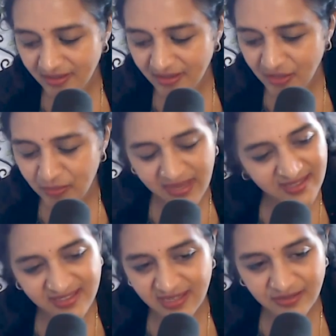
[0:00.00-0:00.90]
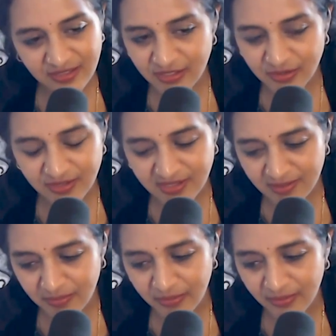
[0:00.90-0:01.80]
You make it sound so
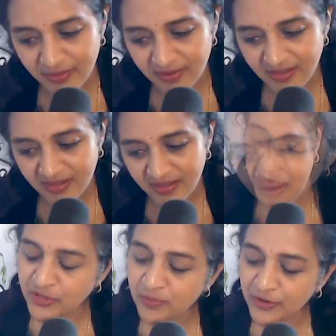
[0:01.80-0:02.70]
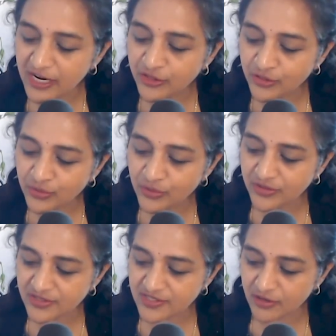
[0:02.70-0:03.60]
simple to break through
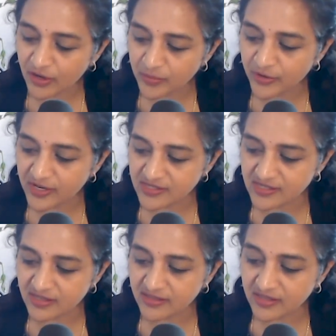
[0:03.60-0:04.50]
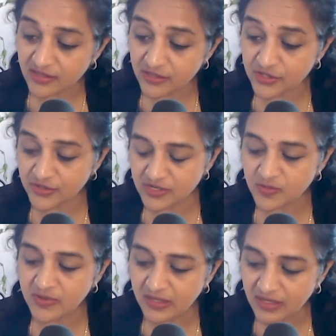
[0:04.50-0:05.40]
this thought process that the industry has
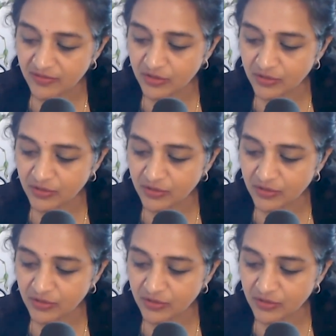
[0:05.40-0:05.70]
been living